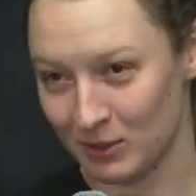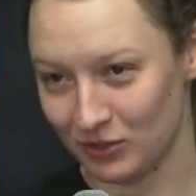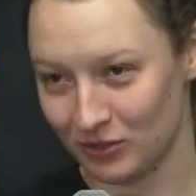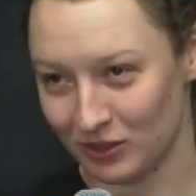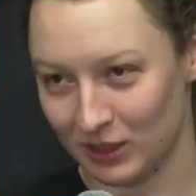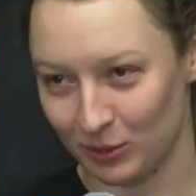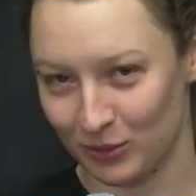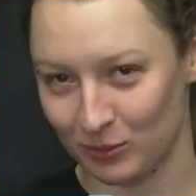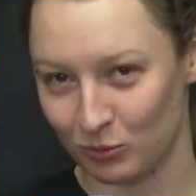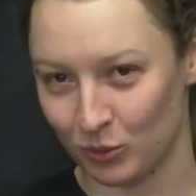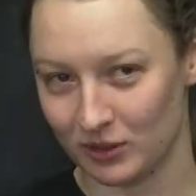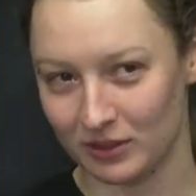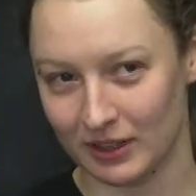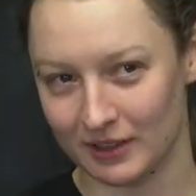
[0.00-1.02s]
mentioned, I
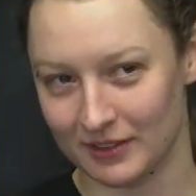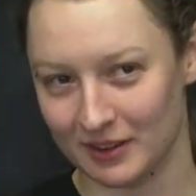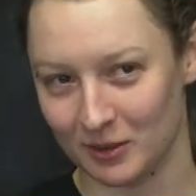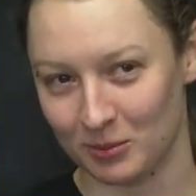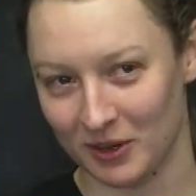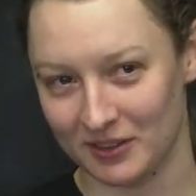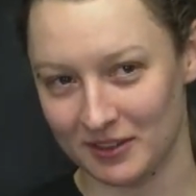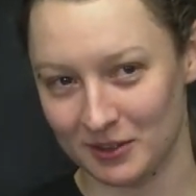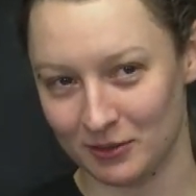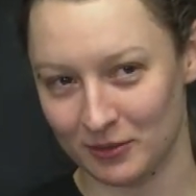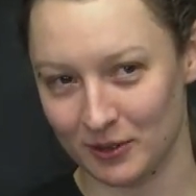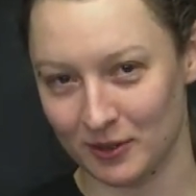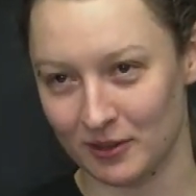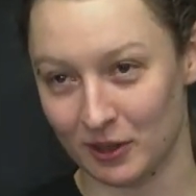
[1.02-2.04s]
worked as a bartender
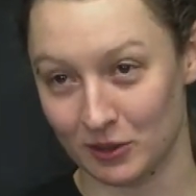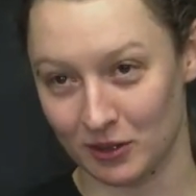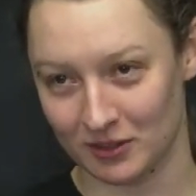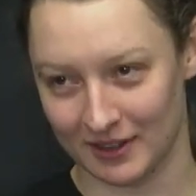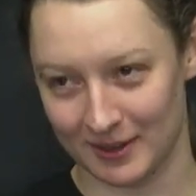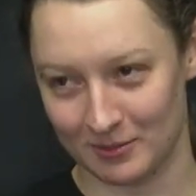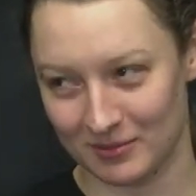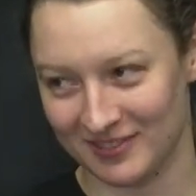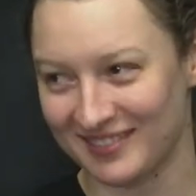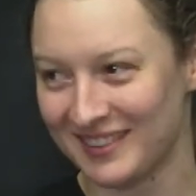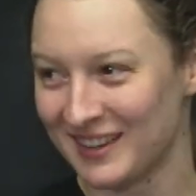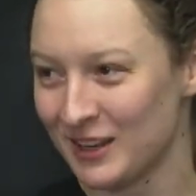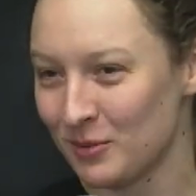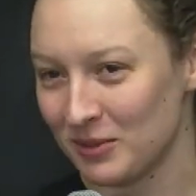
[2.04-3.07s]
for a long time
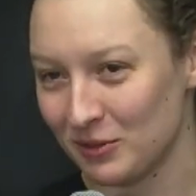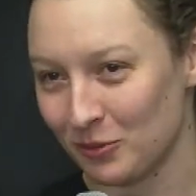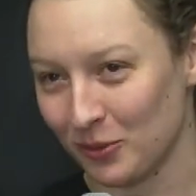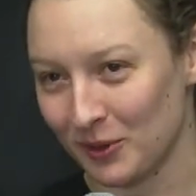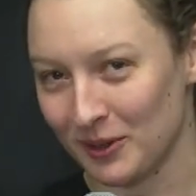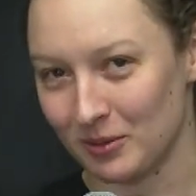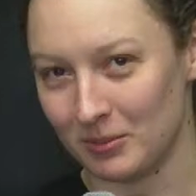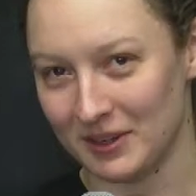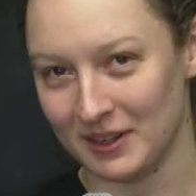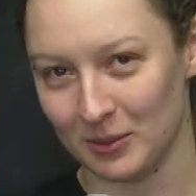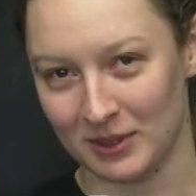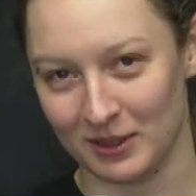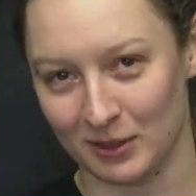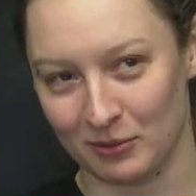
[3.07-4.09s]
before
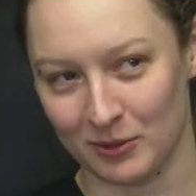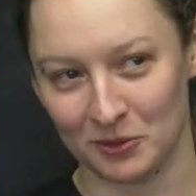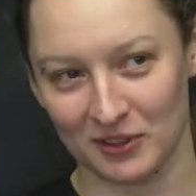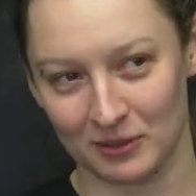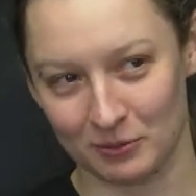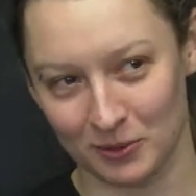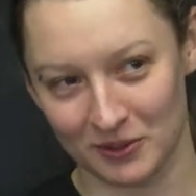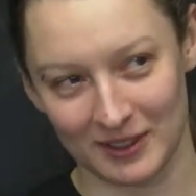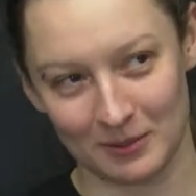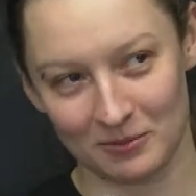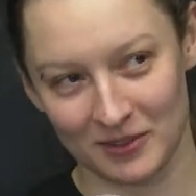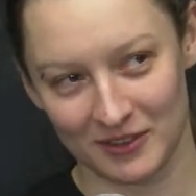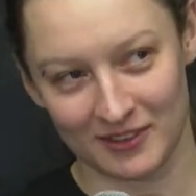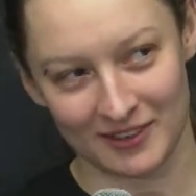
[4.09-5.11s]
becoming a full-time
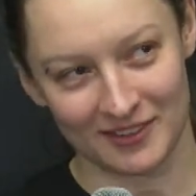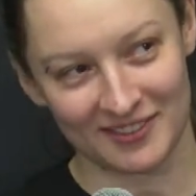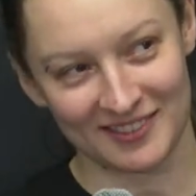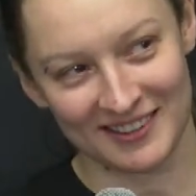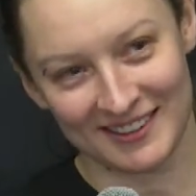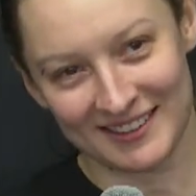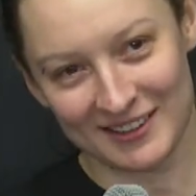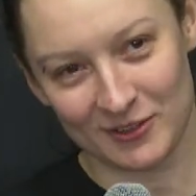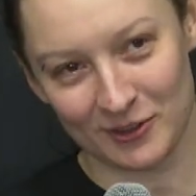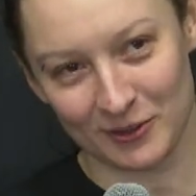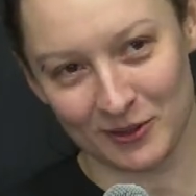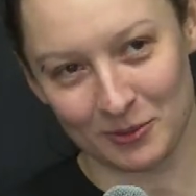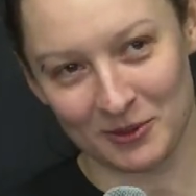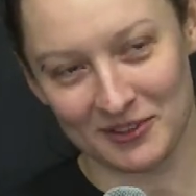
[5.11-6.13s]
physicist.
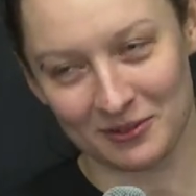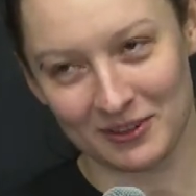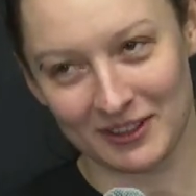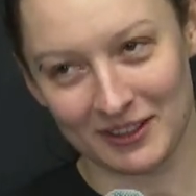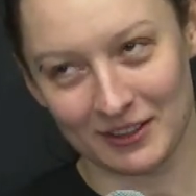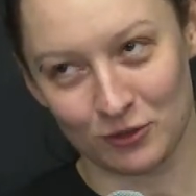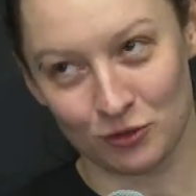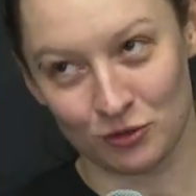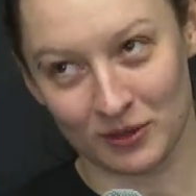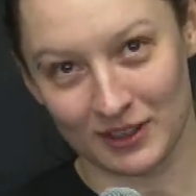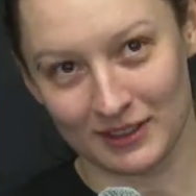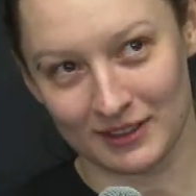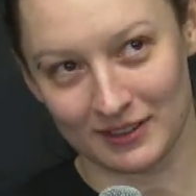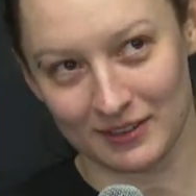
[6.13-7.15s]
So there was definitely a
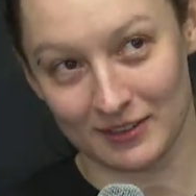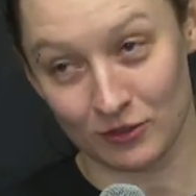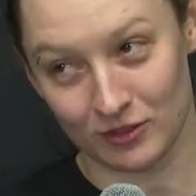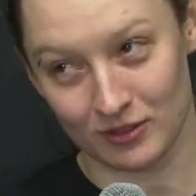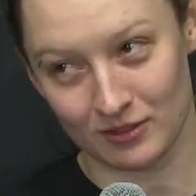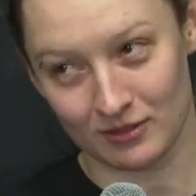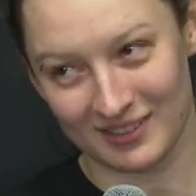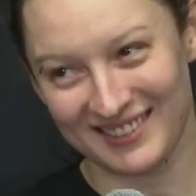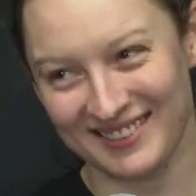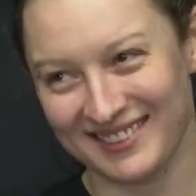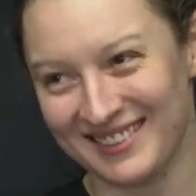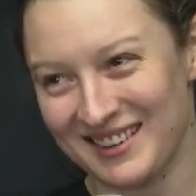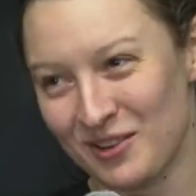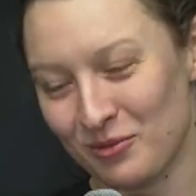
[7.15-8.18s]
transition
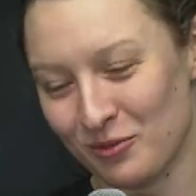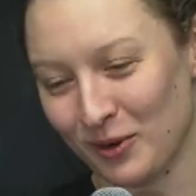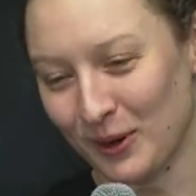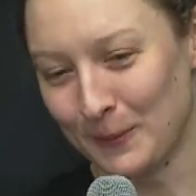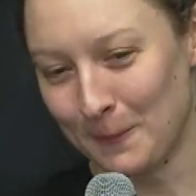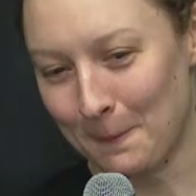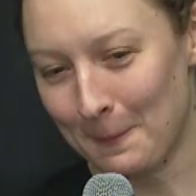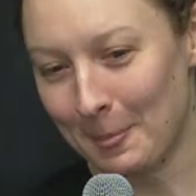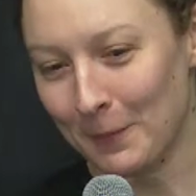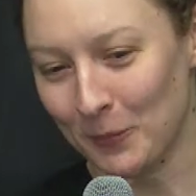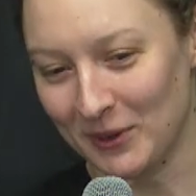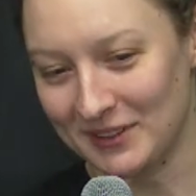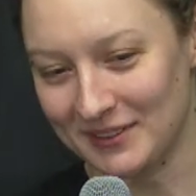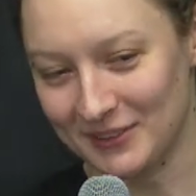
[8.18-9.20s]
from
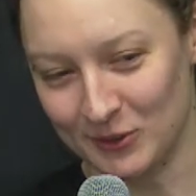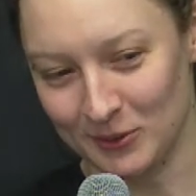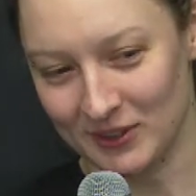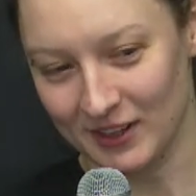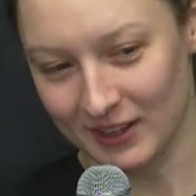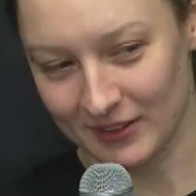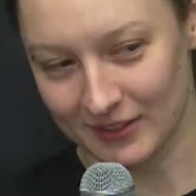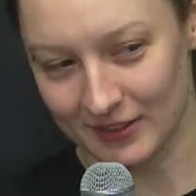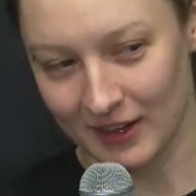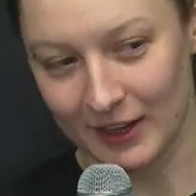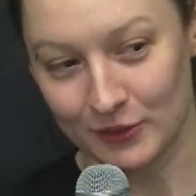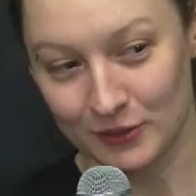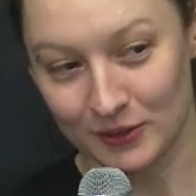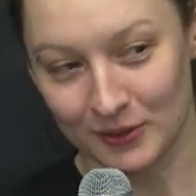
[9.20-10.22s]
one to the other. I
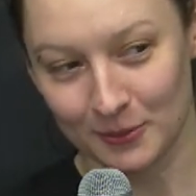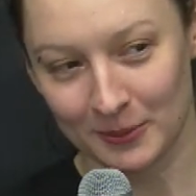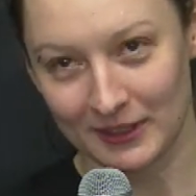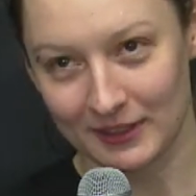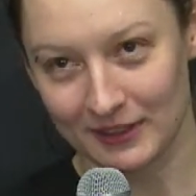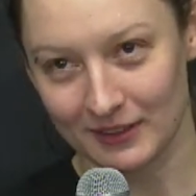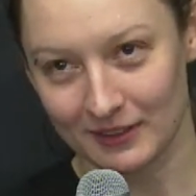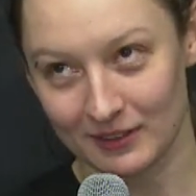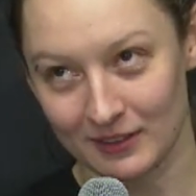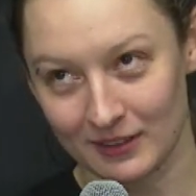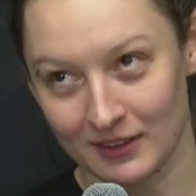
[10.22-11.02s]
do know when I